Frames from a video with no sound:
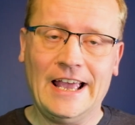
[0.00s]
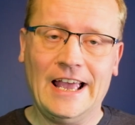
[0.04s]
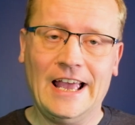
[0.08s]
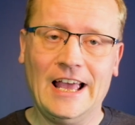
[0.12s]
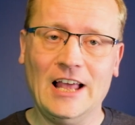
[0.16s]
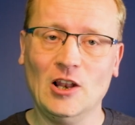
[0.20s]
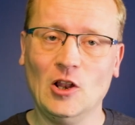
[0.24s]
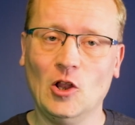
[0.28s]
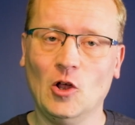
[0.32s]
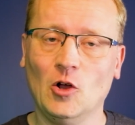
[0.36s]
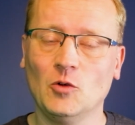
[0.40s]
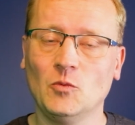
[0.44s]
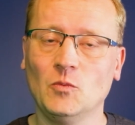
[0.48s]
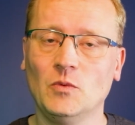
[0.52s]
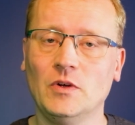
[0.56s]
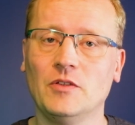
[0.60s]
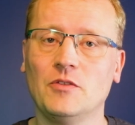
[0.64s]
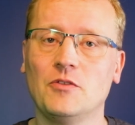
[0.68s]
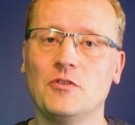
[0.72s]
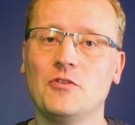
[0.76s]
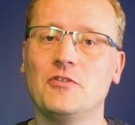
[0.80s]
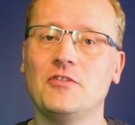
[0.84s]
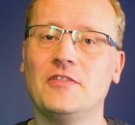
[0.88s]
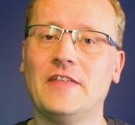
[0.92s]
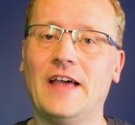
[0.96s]
along with
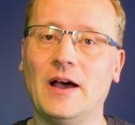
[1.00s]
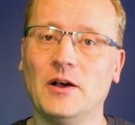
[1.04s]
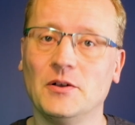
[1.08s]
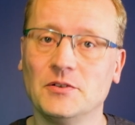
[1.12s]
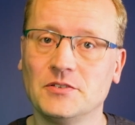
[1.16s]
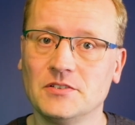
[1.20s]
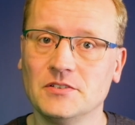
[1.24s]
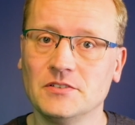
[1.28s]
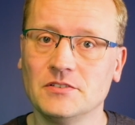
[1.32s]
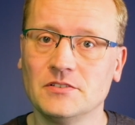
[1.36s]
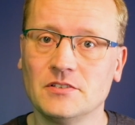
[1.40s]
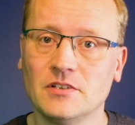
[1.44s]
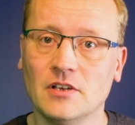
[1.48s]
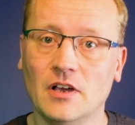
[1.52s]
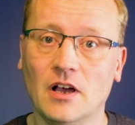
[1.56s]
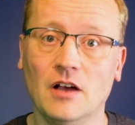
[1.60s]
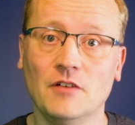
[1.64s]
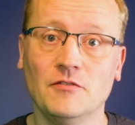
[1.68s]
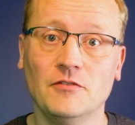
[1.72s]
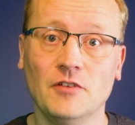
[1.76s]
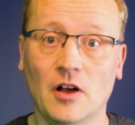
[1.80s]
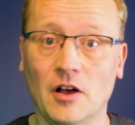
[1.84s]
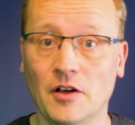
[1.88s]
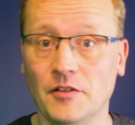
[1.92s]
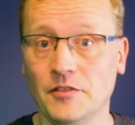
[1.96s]
thousands
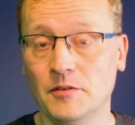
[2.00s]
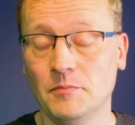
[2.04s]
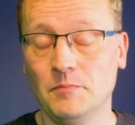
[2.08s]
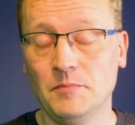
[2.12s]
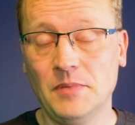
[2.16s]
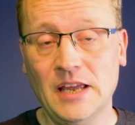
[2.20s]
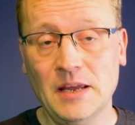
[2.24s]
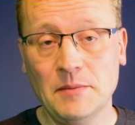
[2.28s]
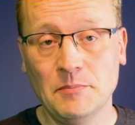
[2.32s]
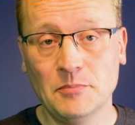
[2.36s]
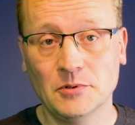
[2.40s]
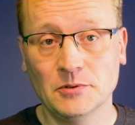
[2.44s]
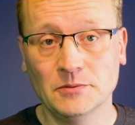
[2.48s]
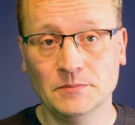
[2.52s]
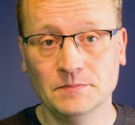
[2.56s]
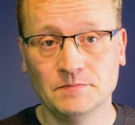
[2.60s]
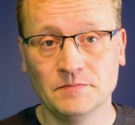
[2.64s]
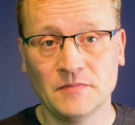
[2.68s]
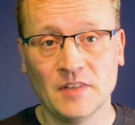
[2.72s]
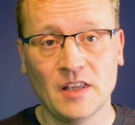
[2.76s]
of other people.